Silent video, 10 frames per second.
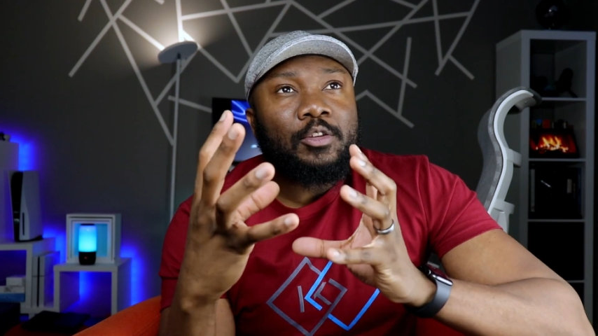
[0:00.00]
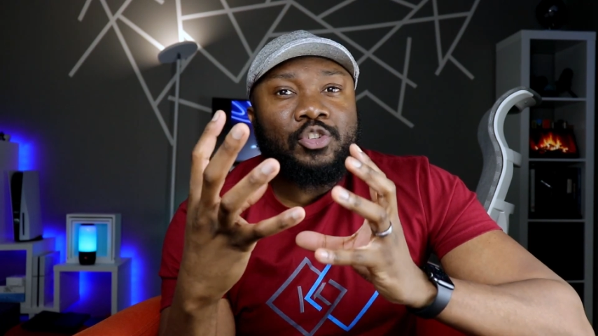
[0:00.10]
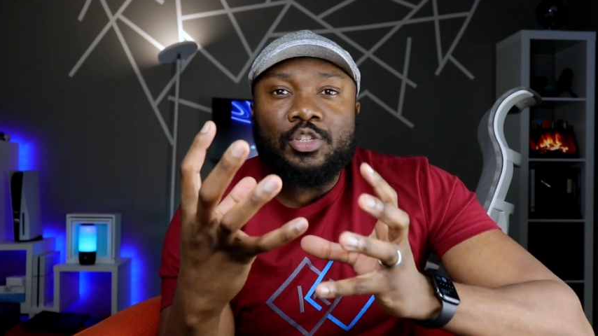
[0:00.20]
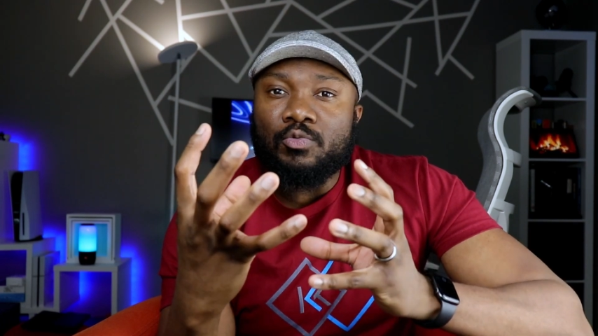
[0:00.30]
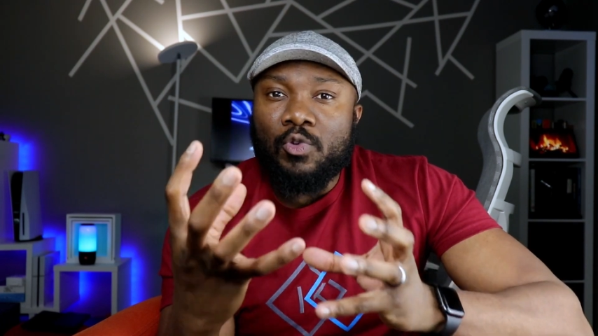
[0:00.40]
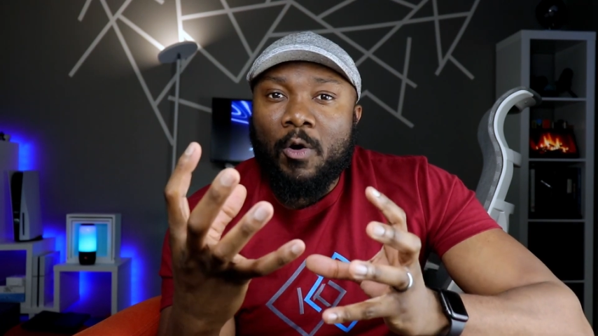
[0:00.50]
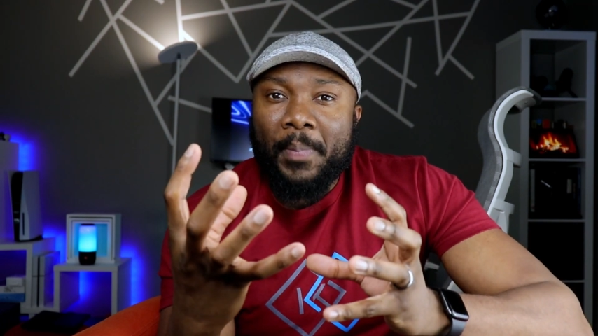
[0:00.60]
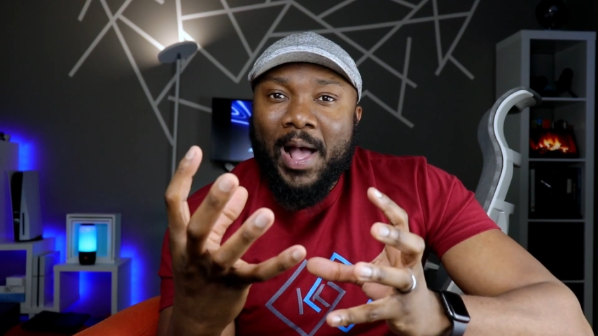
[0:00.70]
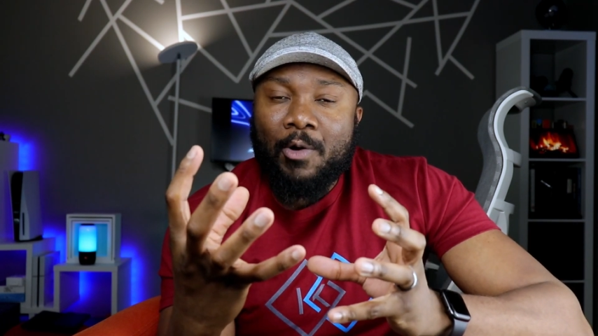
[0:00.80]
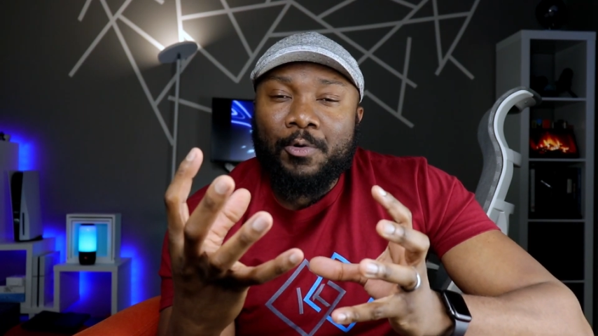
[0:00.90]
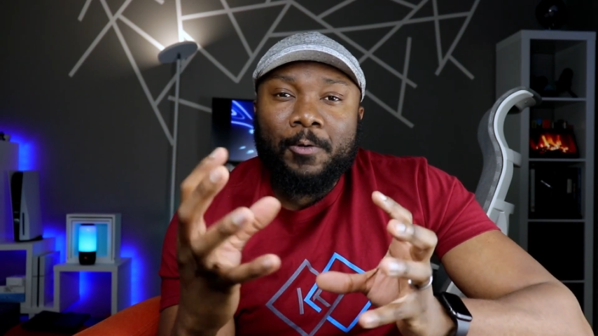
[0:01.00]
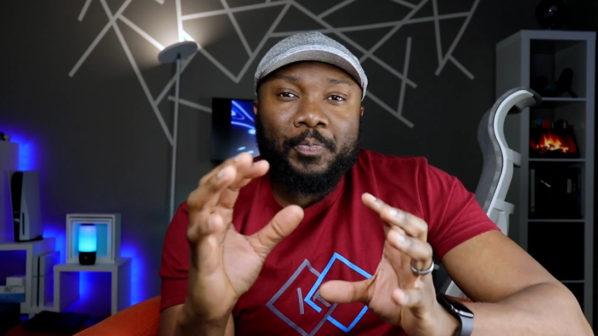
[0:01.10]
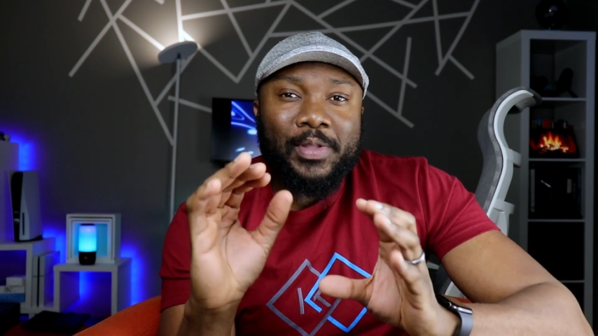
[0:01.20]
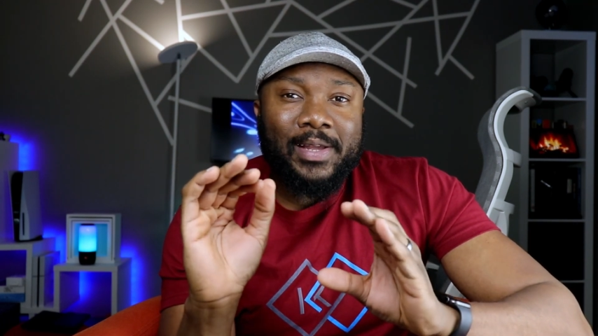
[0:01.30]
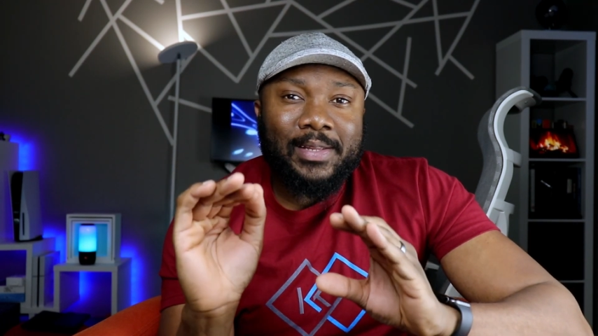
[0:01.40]
just raw
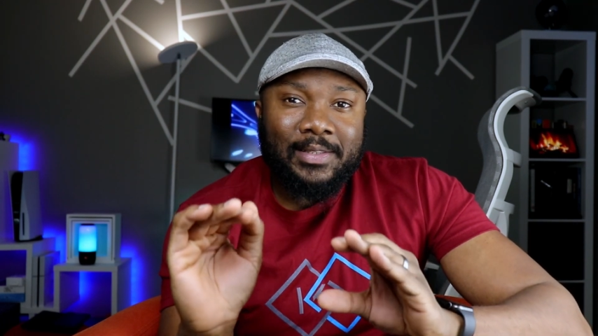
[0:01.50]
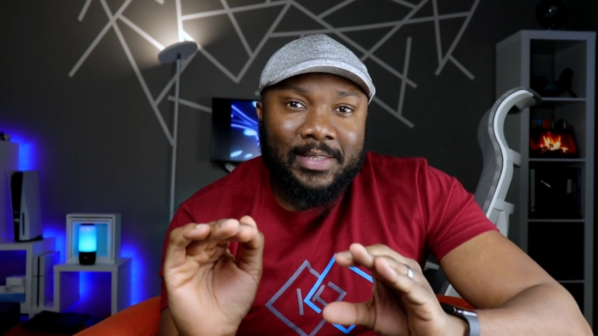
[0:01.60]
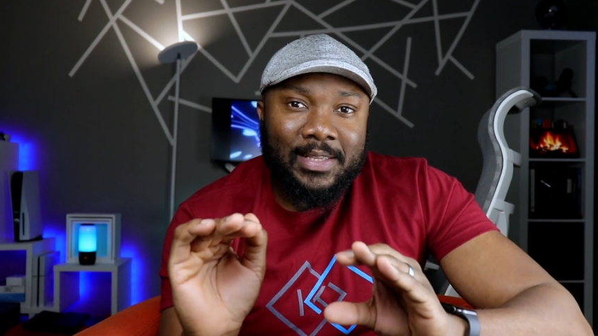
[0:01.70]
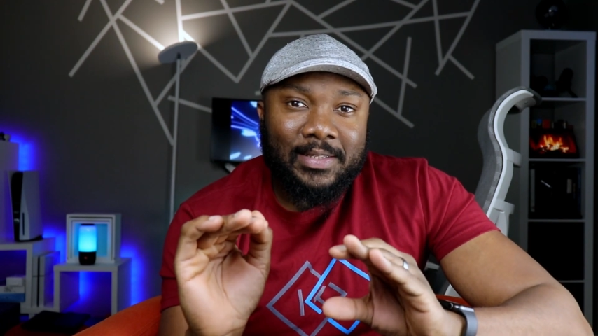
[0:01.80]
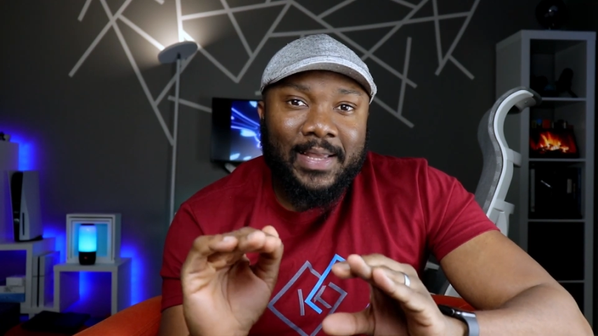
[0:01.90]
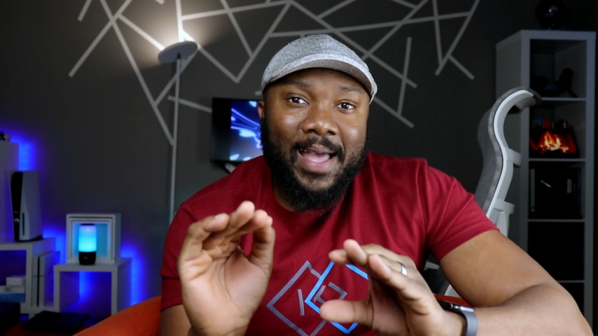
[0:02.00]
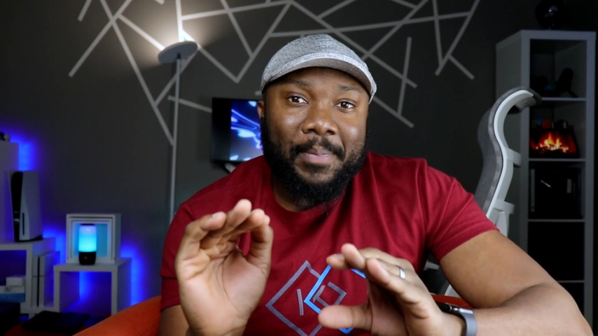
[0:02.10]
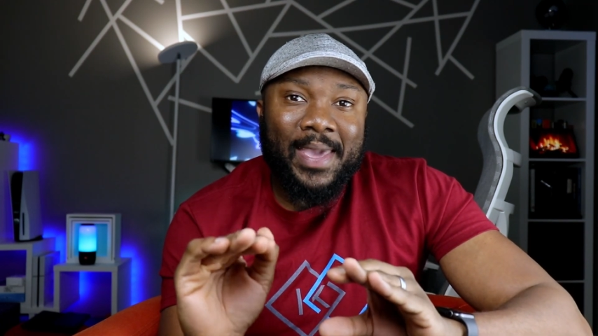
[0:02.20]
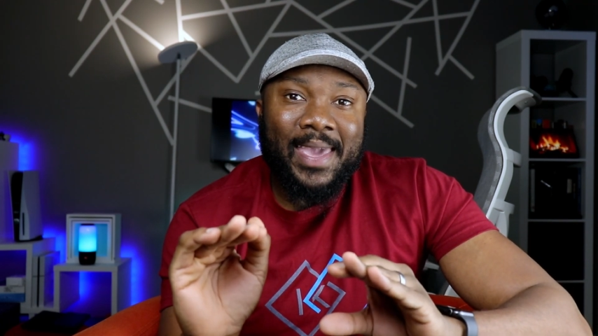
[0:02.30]
power, the Tab